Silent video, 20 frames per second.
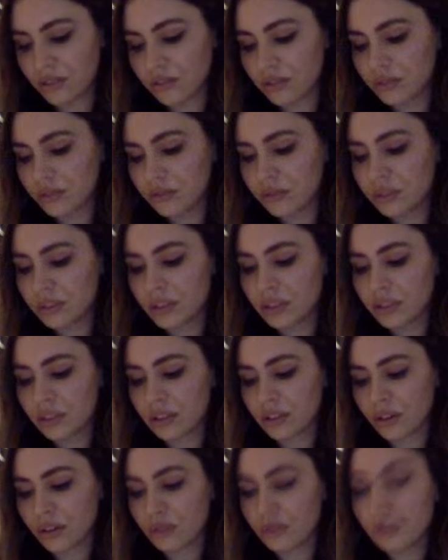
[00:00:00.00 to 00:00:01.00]
Or will it
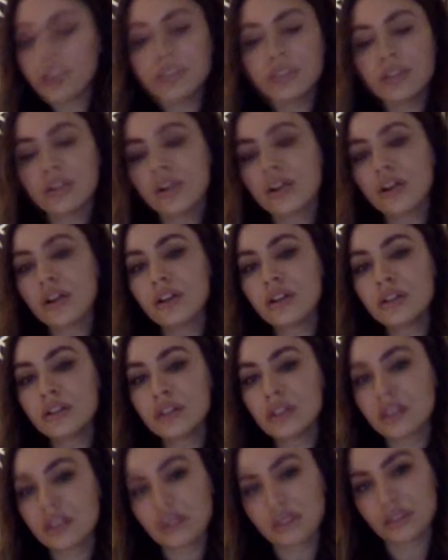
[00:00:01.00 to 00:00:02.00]
always
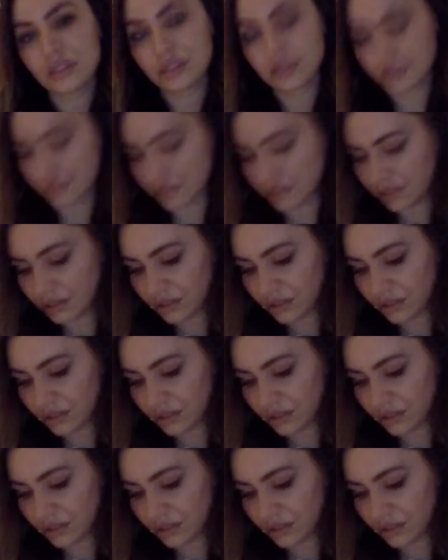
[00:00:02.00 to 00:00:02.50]
hurt us?